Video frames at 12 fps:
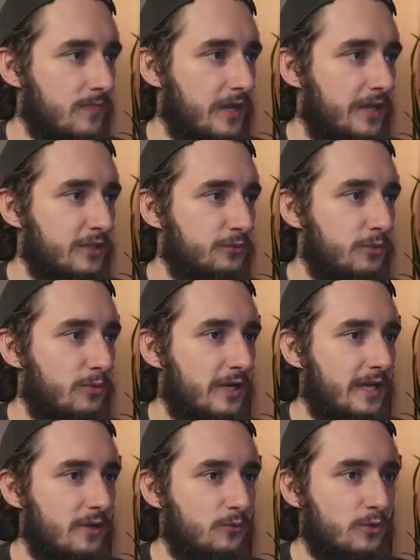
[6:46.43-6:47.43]
And then we want to
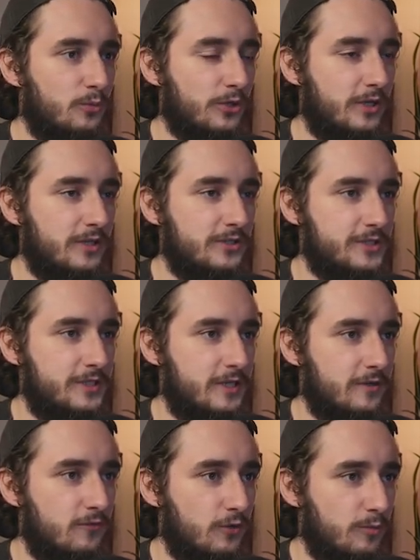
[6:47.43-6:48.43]
add one more condition
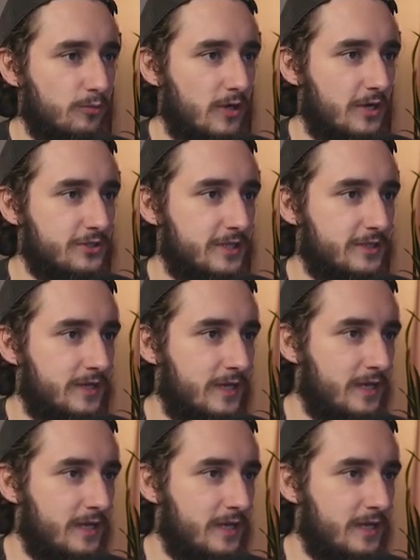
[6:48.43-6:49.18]
here for a project.